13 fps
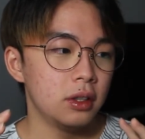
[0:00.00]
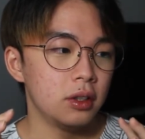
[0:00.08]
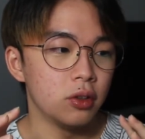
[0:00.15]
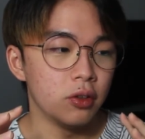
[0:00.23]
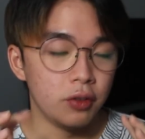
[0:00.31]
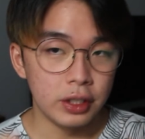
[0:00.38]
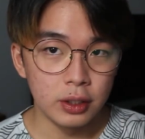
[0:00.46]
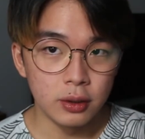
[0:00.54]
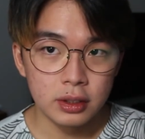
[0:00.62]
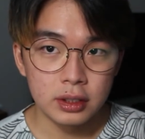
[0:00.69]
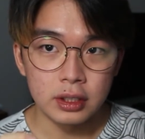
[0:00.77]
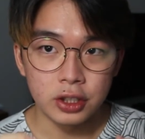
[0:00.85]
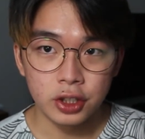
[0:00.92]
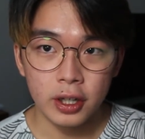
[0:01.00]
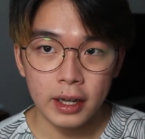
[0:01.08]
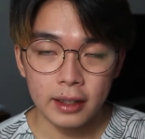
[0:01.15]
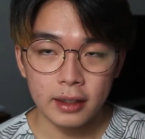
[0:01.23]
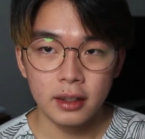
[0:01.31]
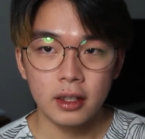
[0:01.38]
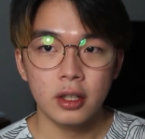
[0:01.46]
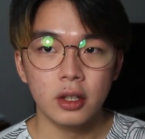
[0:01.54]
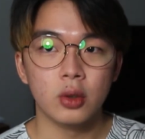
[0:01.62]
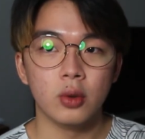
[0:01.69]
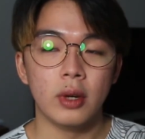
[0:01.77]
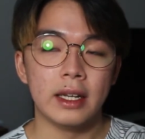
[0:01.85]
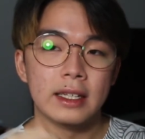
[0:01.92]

to reduce the threat to an